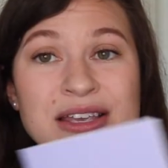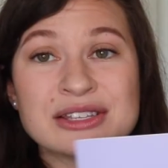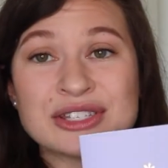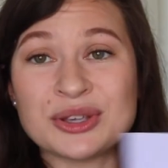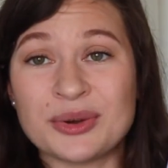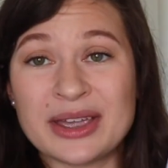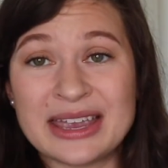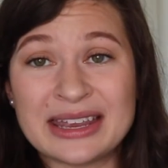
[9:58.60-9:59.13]

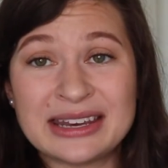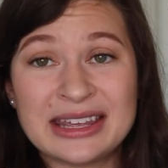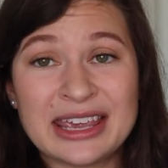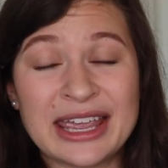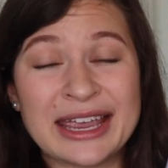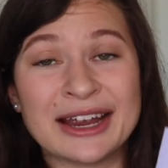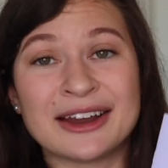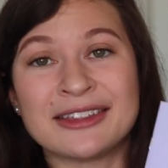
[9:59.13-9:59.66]
So in
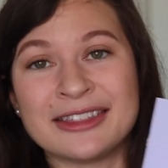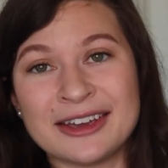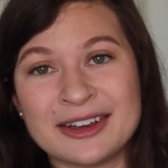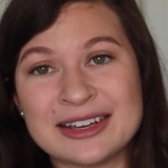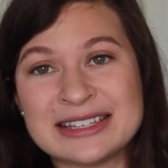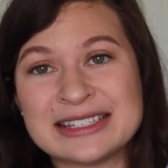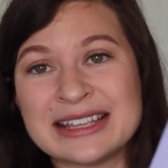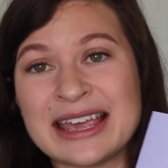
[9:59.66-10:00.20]
here, there
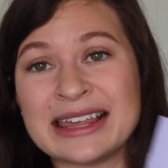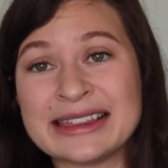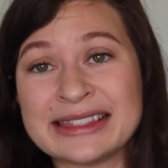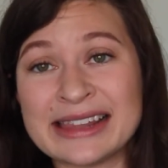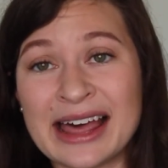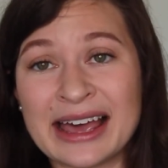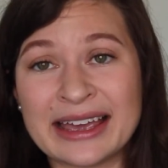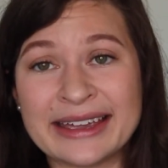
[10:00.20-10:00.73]
is a
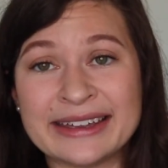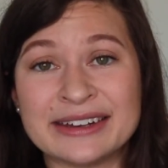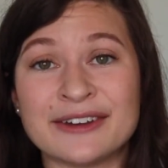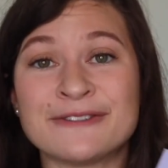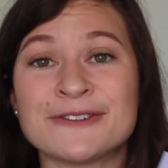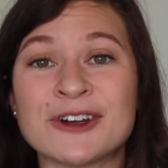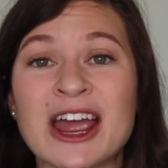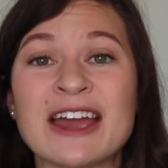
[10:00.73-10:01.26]
line
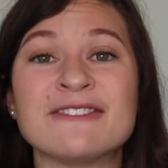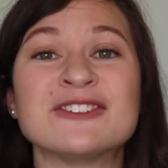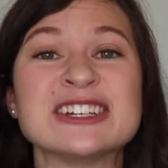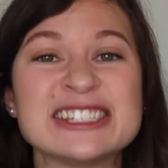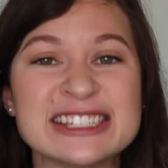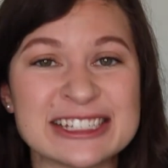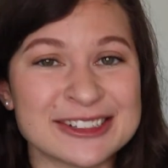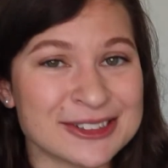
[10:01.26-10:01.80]
for every
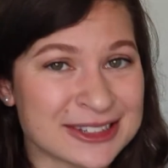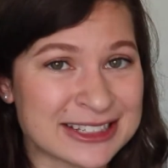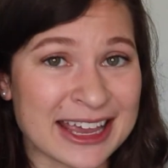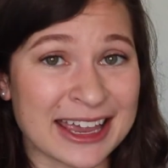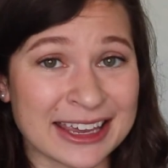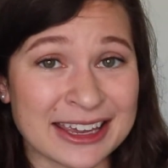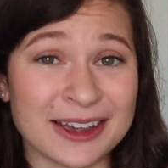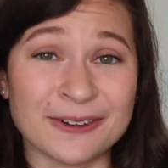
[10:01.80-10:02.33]
single
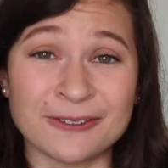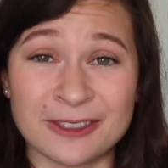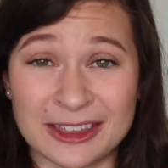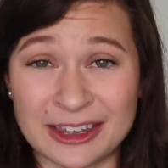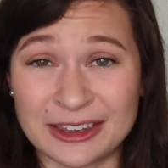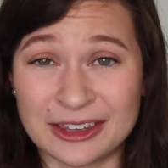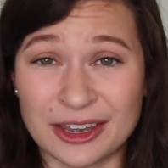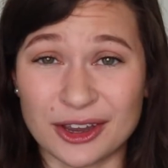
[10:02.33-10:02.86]
day of
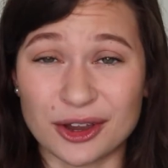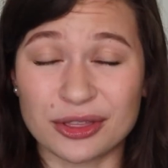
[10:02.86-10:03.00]
the year.